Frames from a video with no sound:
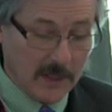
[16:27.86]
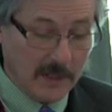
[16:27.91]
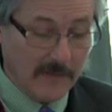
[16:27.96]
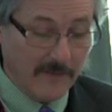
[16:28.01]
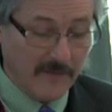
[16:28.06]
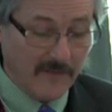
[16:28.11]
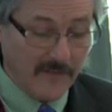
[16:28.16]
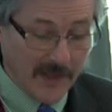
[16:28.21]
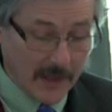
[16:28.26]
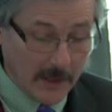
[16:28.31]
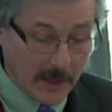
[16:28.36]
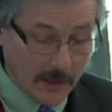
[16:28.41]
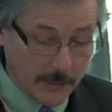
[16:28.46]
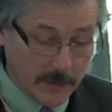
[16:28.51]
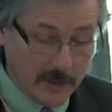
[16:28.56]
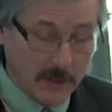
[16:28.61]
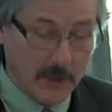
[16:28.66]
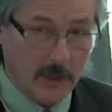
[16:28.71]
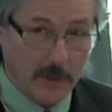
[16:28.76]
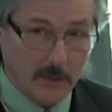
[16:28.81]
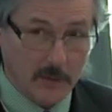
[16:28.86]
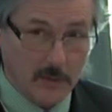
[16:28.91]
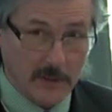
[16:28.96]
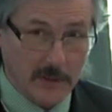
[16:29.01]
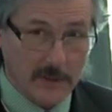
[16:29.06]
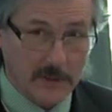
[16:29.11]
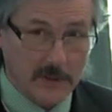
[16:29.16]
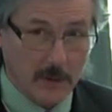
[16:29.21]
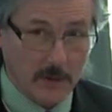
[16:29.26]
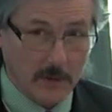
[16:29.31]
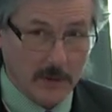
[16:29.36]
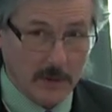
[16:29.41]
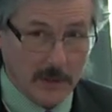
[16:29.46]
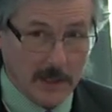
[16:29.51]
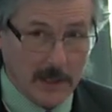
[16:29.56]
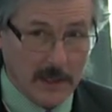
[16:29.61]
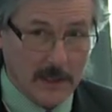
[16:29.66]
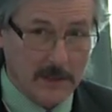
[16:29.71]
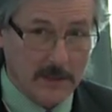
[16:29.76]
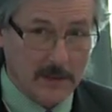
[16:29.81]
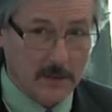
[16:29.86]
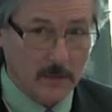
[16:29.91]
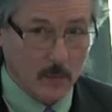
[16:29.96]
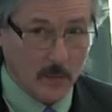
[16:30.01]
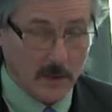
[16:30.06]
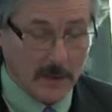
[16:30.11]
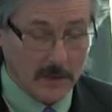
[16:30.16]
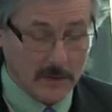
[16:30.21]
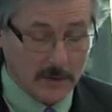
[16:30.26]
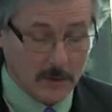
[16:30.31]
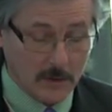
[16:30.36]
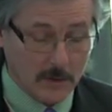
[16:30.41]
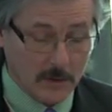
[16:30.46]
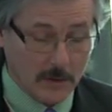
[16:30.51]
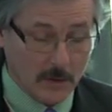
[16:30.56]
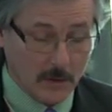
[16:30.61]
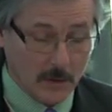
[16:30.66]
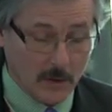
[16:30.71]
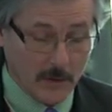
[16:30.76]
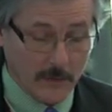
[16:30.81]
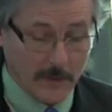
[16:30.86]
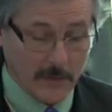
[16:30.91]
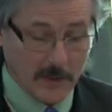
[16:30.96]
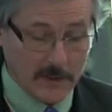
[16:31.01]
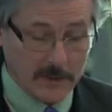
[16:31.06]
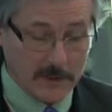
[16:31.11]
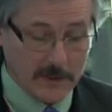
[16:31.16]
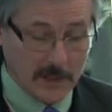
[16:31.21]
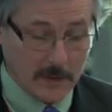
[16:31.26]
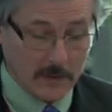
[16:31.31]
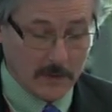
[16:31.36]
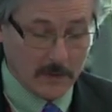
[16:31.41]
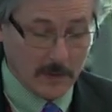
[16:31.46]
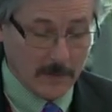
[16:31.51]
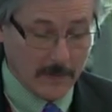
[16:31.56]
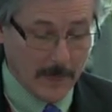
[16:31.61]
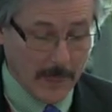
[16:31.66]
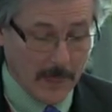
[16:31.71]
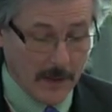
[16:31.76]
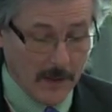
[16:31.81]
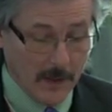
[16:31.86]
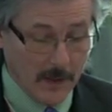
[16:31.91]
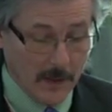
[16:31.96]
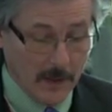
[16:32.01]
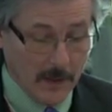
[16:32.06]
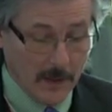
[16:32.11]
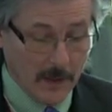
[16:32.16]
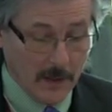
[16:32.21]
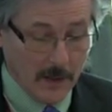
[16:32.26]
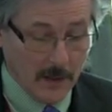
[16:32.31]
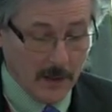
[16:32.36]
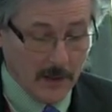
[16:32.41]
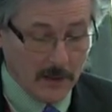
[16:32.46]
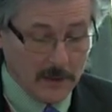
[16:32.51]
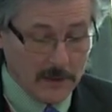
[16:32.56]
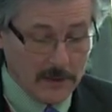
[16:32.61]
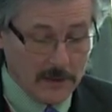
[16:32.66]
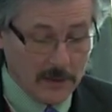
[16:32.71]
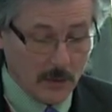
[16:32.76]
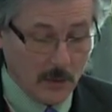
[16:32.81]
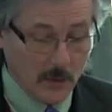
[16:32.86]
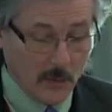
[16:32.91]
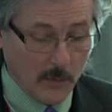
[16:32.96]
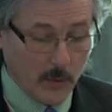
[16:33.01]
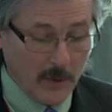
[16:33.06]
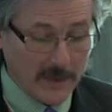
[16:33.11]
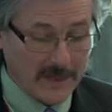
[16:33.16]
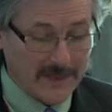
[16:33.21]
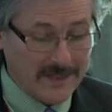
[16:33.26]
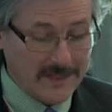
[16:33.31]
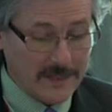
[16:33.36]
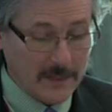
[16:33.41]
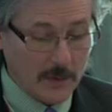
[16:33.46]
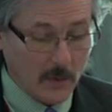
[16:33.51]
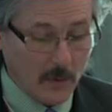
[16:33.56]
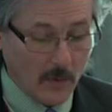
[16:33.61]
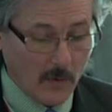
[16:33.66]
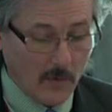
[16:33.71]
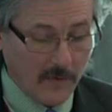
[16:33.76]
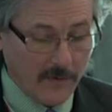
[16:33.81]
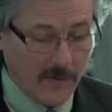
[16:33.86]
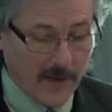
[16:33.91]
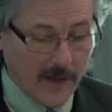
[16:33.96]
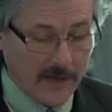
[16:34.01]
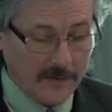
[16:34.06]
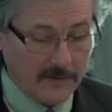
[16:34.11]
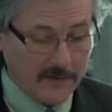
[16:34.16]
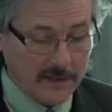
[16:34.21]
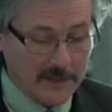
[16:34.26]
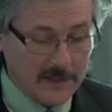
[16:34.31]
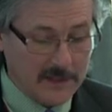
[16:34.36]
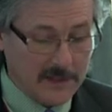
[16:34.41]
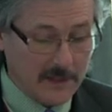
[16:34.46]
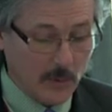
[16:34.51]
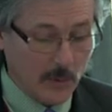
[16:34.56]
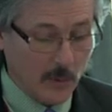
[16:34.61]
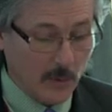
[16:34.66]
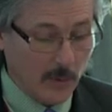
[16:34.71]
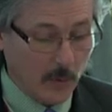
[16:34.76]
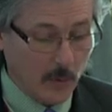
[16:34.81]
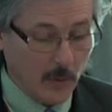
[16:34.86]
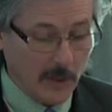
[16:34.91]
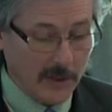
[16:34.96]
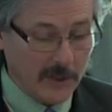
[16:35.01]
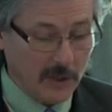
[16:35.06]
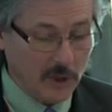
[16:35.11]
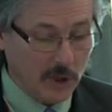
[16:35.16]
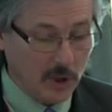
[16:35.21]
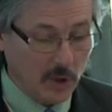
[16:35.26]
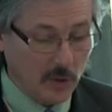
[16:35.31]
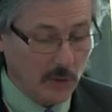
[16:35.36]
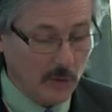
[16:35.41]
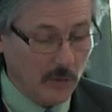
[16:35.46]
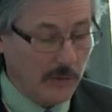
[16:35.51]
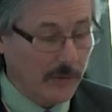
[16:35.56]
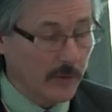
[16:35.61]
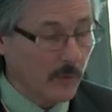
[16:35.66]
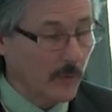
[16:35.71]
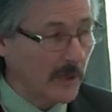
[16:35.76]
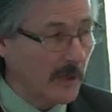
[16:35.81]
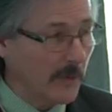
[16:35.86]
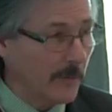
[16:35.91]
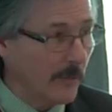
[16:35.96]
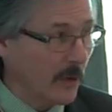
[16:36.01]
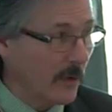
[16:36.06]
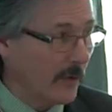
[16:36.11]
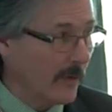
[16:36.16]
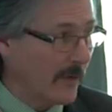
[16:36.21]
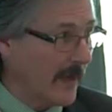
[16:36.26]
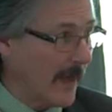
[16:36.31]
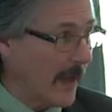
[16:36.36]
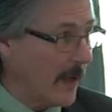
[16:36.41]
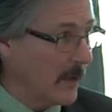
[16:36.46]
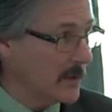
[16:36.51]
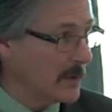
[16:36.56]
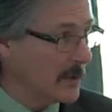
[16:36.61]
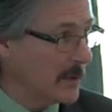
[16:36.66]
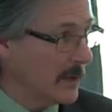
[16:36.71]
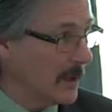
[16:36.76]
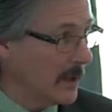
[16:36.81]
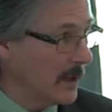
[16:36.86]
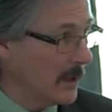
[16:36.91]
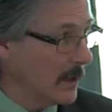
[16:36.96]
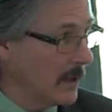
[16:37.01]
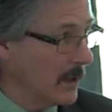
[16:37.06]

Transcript: the developed countries, so U.S., Western Europe, etc. 0.05 to 0.23 per thousand